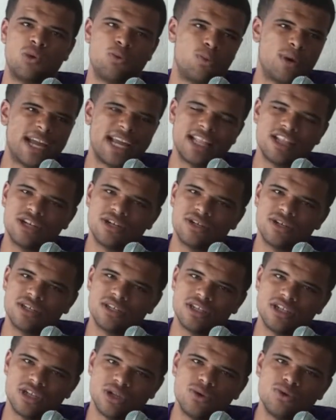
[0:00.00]

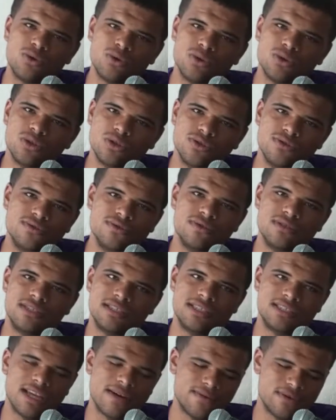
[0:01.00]
Regular local
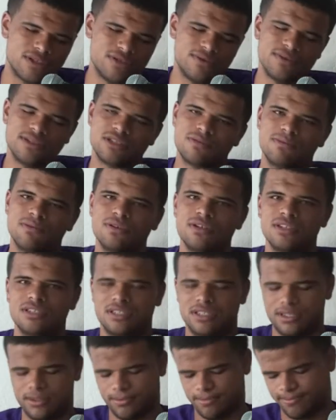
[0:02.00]
news that were doing
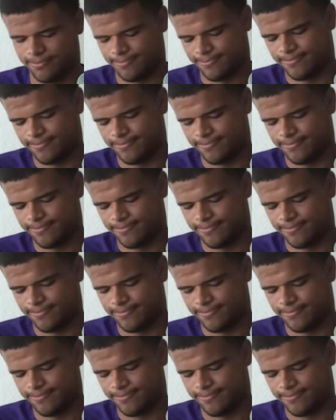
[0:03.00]
sports?